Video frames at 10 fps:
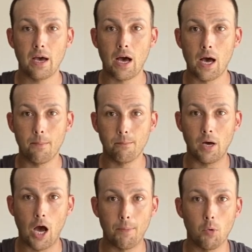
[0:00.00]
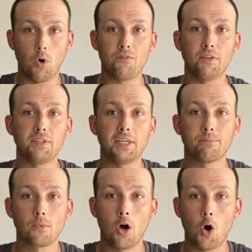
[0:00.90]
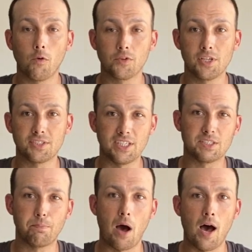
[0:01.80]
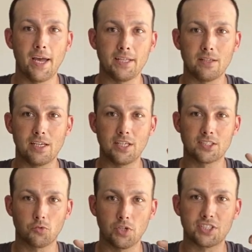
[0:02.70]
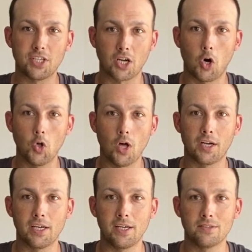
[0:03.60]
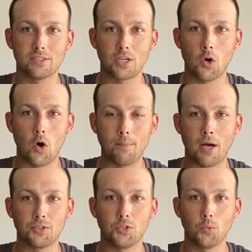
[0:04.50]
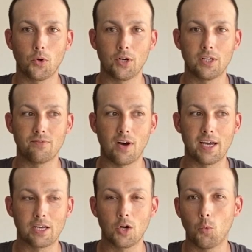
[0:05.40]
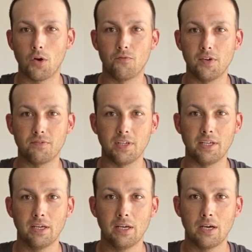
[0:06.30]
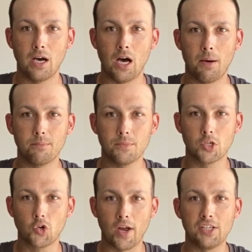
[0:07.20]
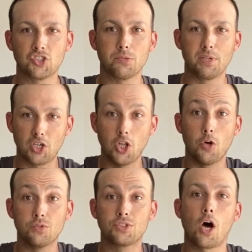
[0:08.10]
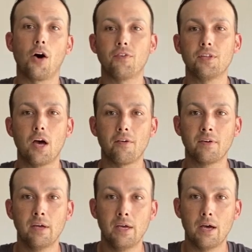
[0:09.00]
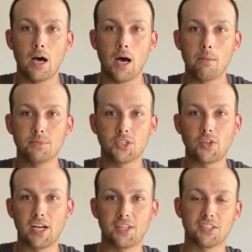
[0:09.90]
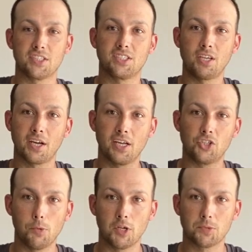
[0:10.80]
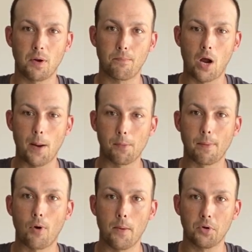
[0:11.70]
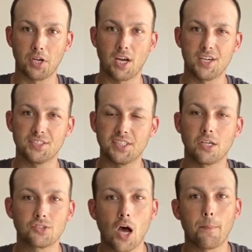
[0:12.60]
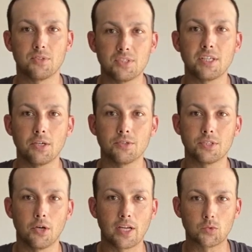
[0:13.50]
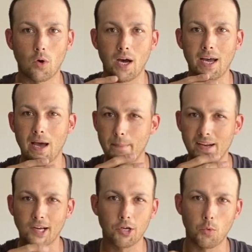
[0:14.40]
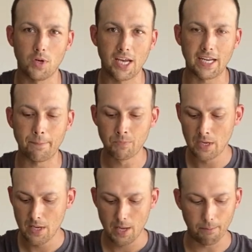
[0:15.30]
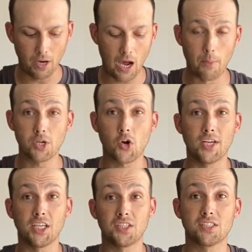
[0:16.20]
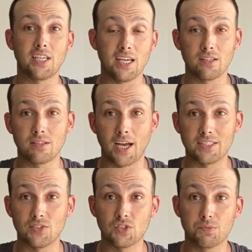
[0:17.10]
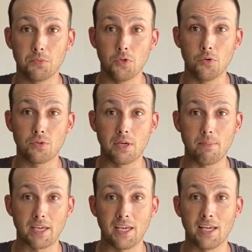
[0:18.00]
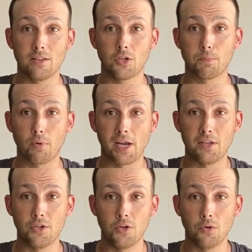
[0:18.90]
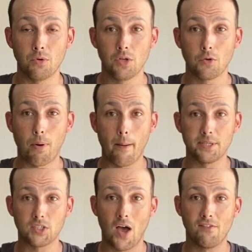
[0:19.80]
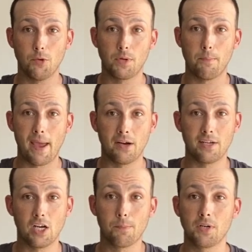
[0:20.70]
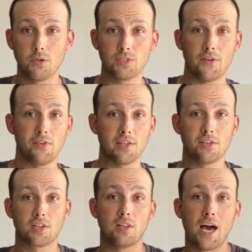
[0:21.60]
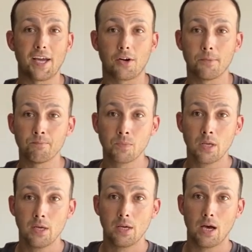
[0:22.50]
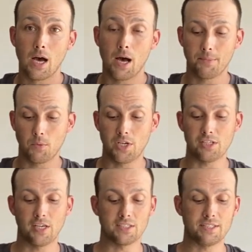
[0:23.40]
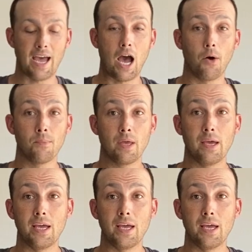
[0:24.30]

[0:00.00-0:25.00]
But I'll put 150 all over this. It's pine. It doesn't really suck a whole lot in, so I'm not too worried if I go to 150. The grain should be closed off enough so that it doesn't suck in too much of my primer. My primer can kind of sit on top and seal, so that's why I may not go to 180. But I'm going to go ahead and get this thing nice and smooth and making it look brand new. It'll probably still have a little bit of paint on here, but it'll definitely look lighter than what it does now.